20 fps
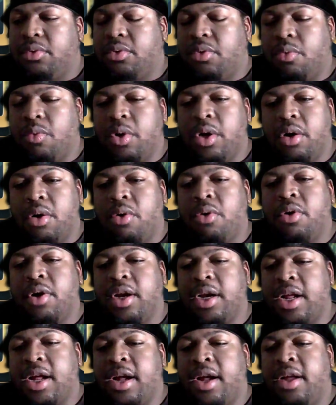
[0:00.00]
well
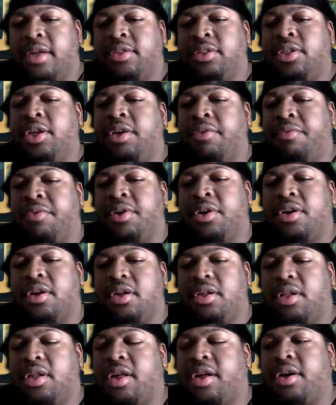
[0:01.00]
organized. Get rid of the
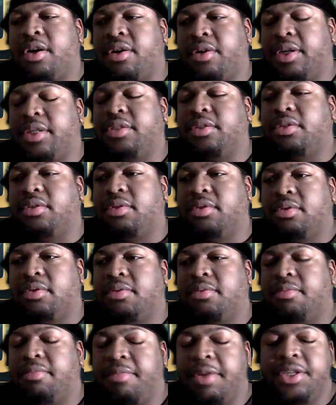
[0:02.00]
clutter and
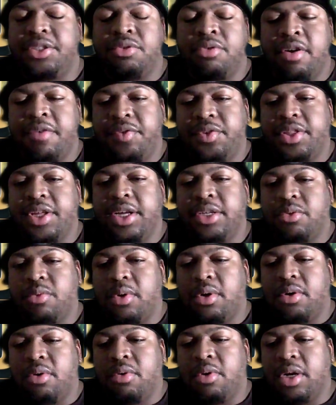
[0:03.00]
make sure everything's
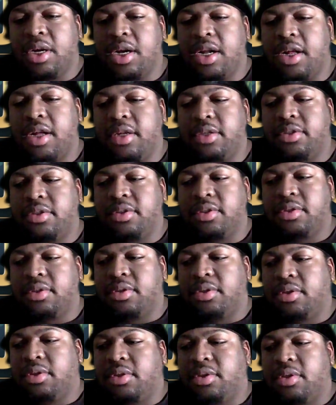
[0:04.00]
well organized.
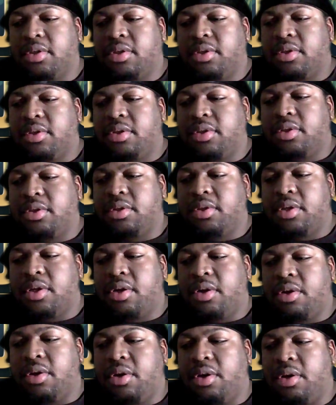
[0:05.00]

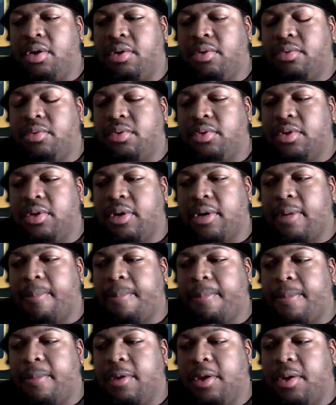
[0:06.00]
Um, you know,
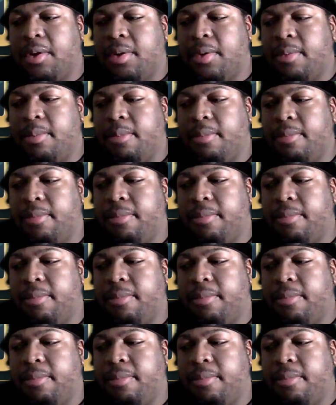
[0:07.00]
um,